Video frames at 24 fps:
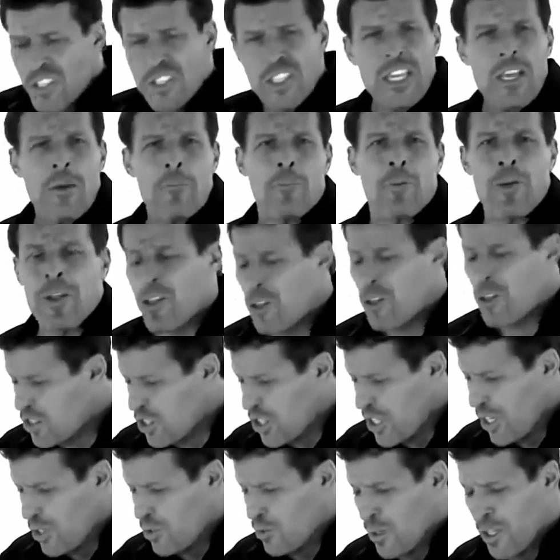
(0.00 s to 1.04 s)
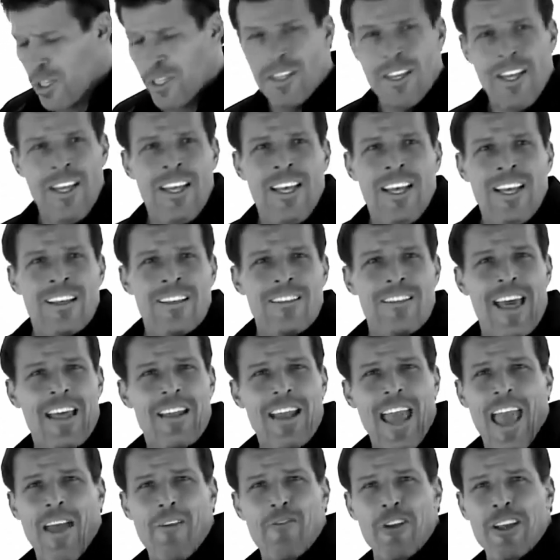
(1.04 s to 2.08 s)
to imprint your children that
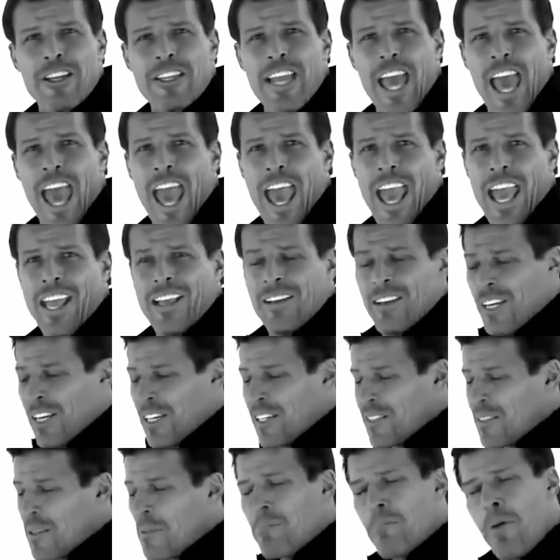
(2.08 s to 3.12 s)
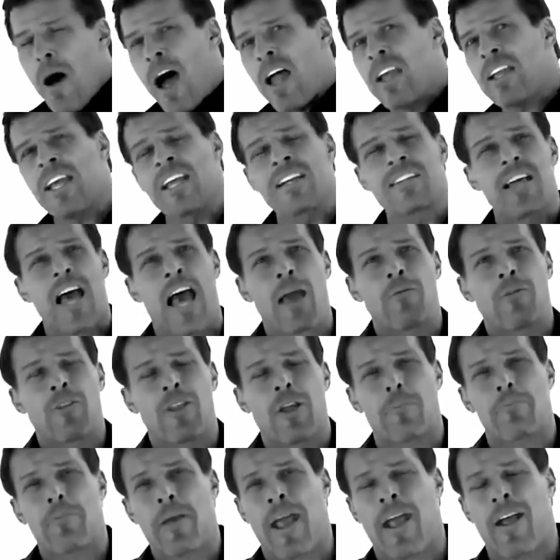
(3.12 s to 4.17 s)
every day the bonding time with
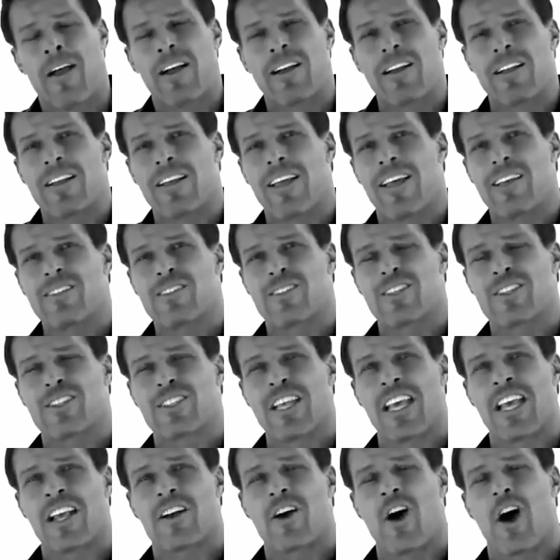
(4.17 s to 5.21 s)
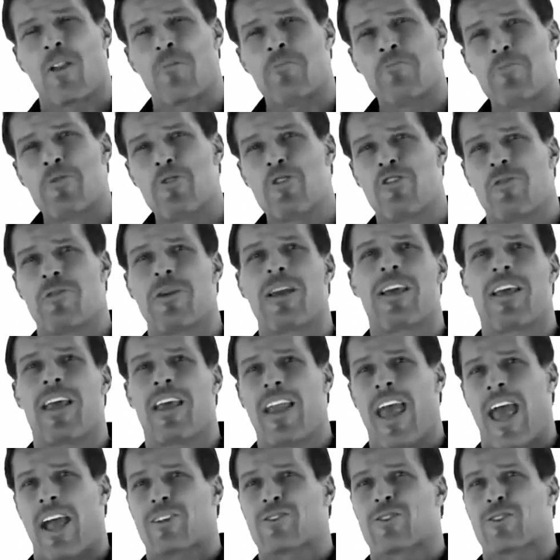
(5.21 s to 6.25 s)
their parent is this thing called movement
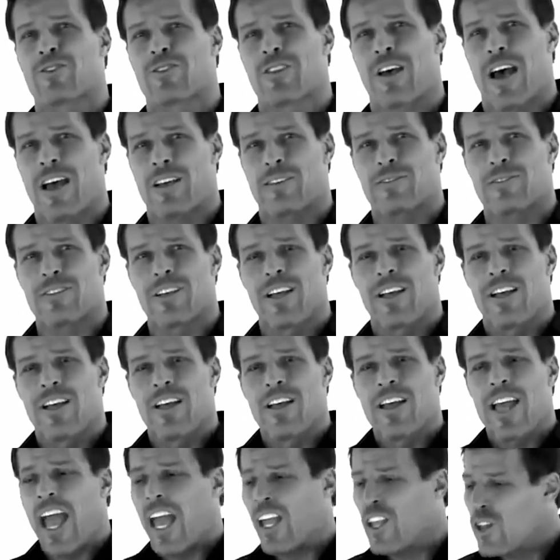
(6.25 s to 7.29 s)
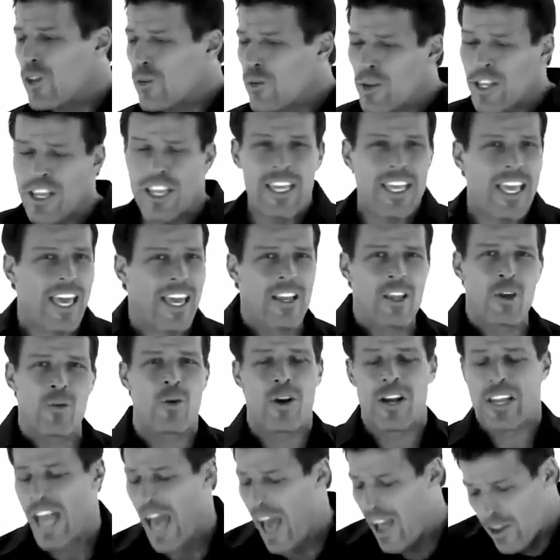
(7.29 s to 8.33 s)
and exercise? And you're really getting the
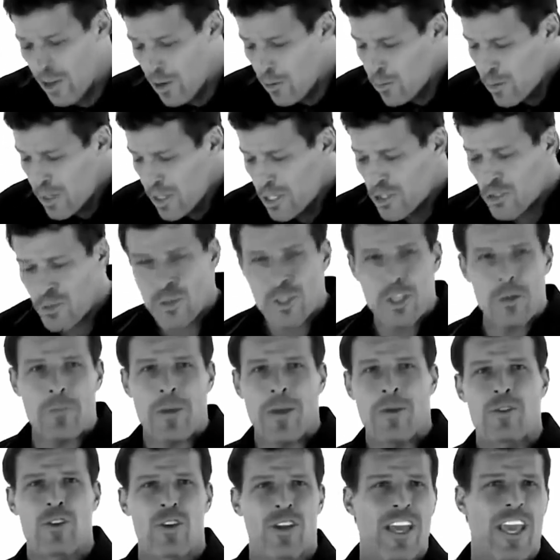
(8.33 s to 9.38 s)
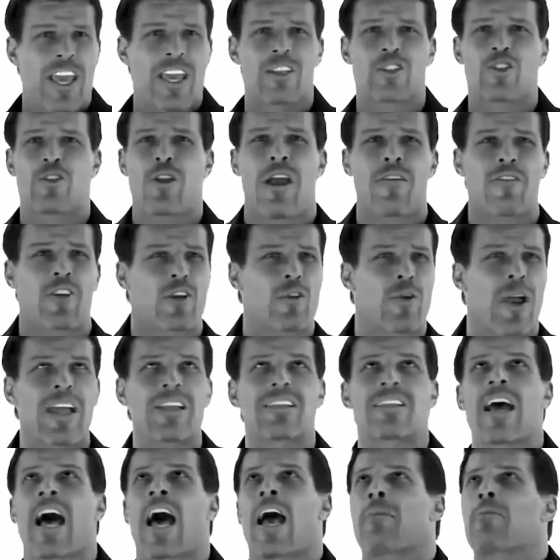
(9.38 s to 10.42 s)
workout, you're really truly being with your kids, you're having a
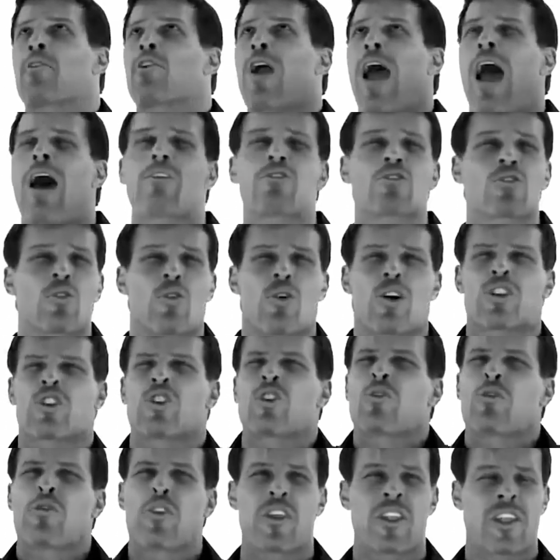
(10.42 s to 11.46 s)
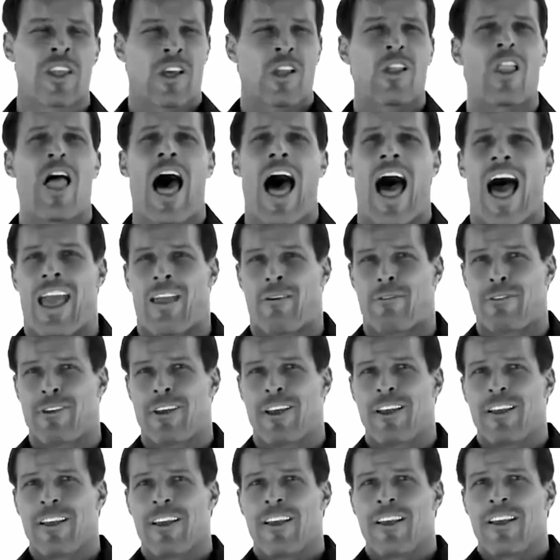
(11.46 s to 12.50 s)
great time, you're outdoors, you're feeling alive,
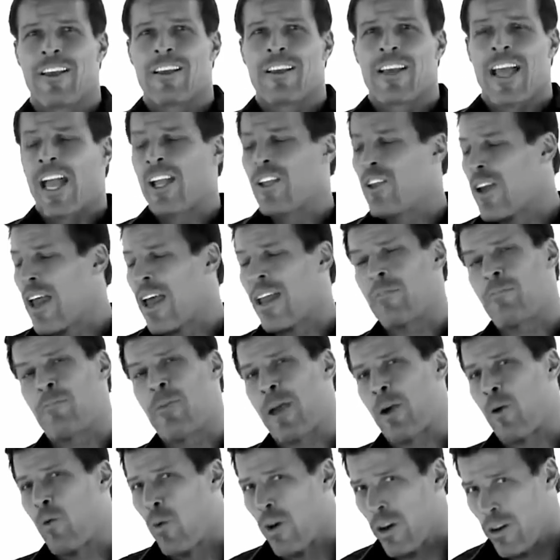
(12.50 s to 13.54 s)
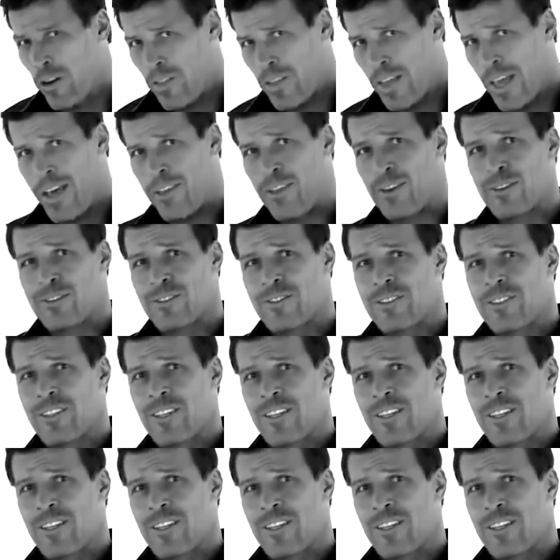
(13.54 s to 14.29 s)
and you're not going to pick one or the other.